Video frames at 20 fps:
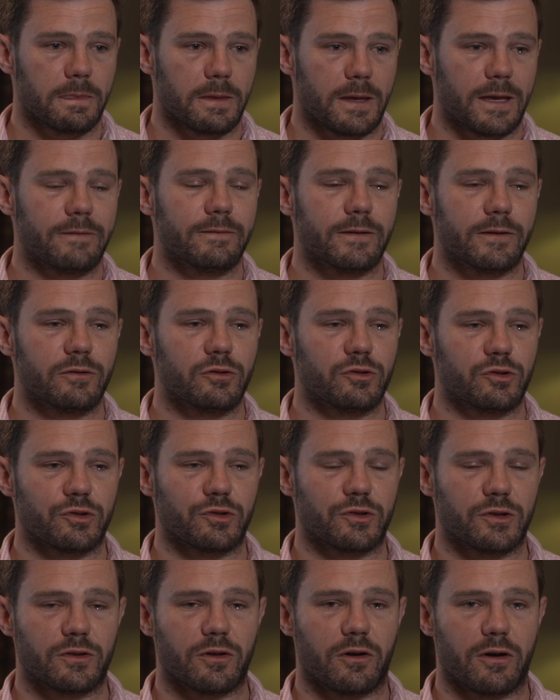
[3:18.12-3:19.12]
even if it's
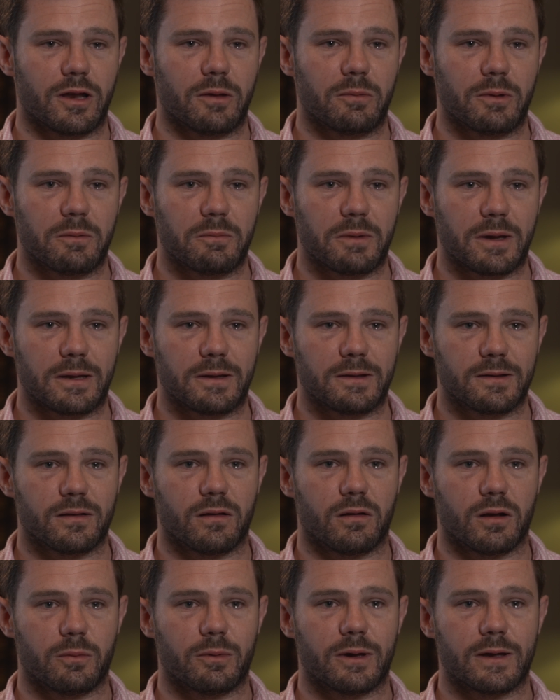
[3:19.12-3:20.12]
just a tiny bit, made it
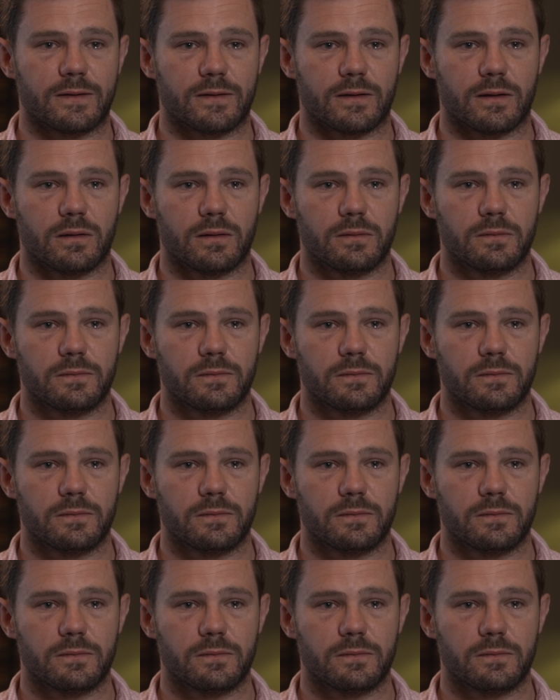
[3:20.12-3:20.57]
slightly better.